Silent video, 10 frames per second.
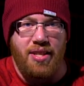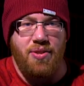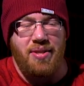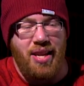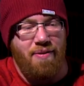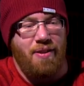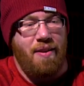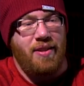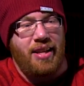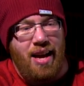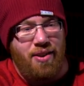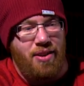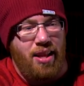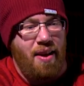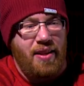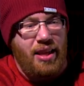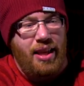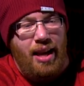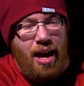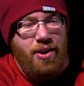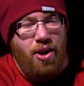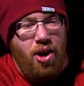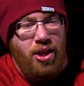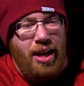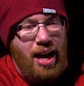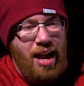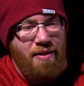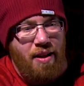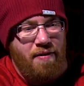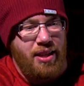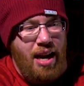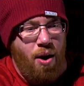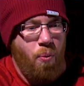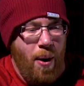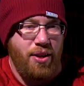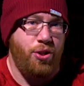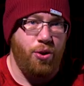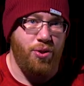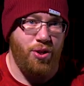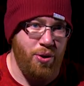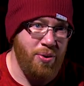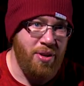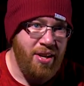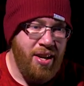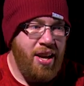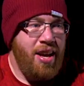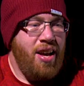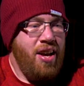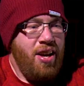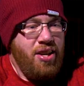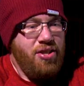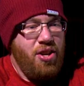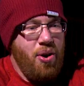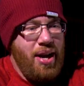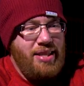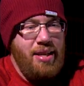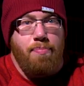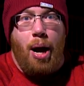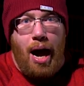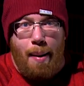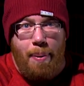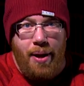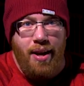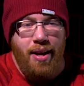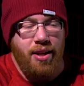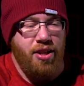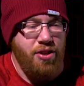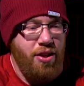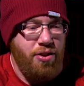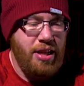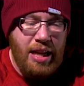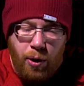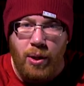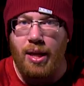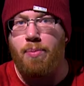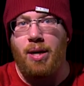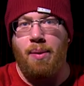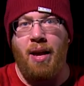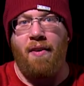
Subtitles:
So instead of leveling it out, not leveling it out at all, I kind of leveled it out way too soon. So it didn't pop, because there's an equilibrium.